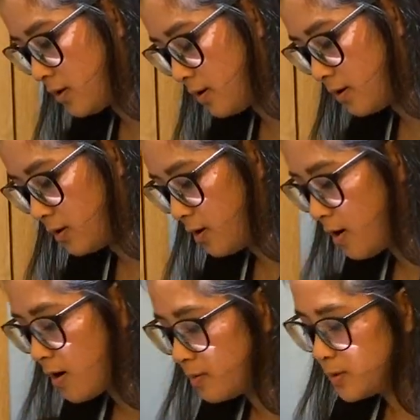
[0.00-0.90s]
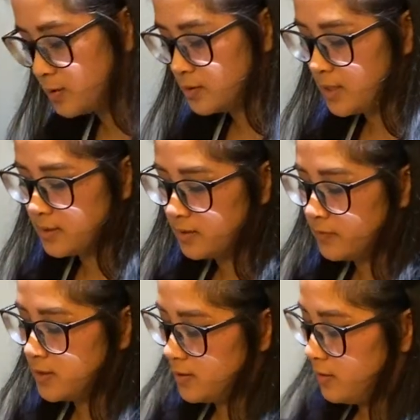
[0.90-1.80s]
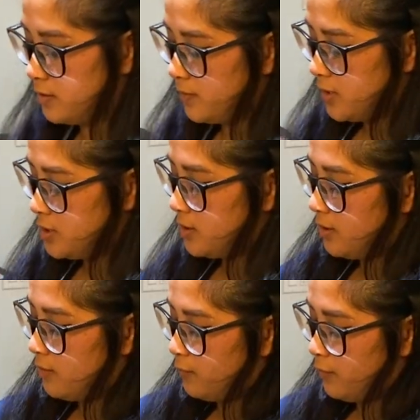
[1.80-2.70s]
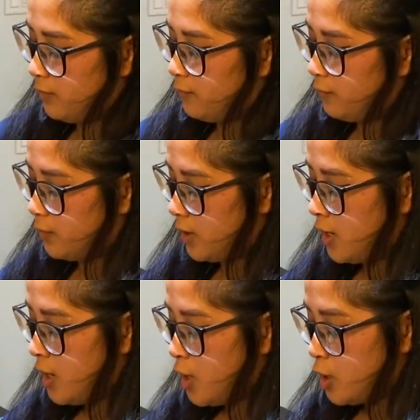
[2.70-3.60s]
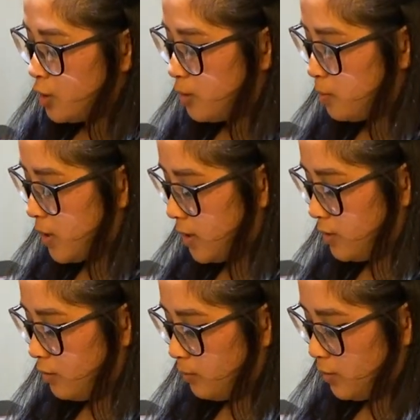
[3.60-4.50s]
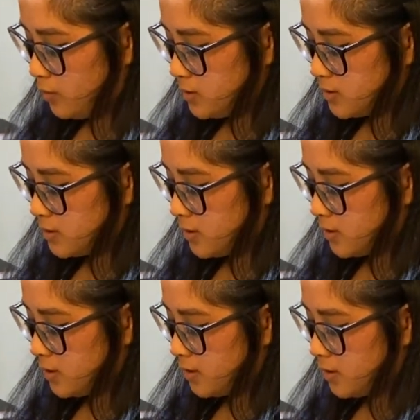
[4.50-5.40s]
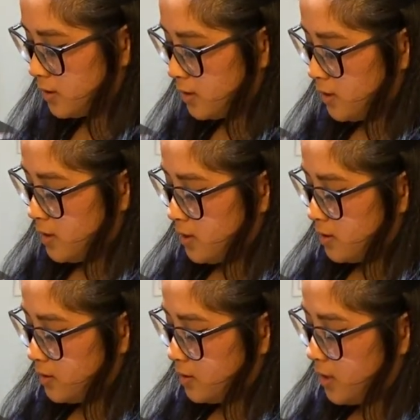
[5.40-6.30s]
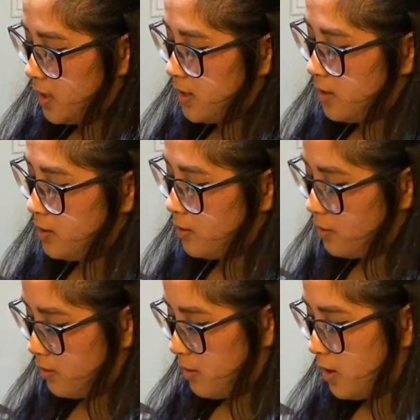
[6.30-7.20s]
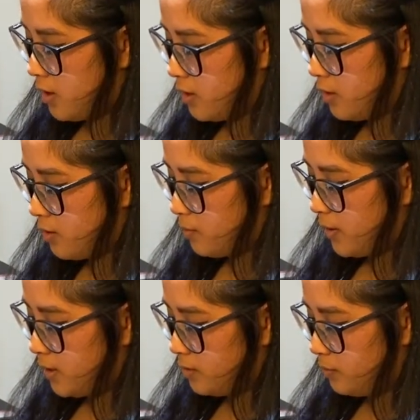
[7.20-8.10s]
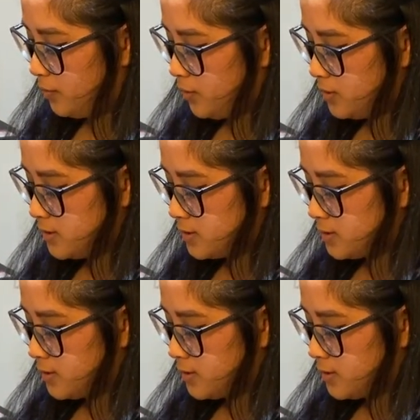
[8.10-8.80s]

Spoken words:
on the arms, no signs of discoloration. Gonna feel for your brachial pulse. Okay, now your radial pulse.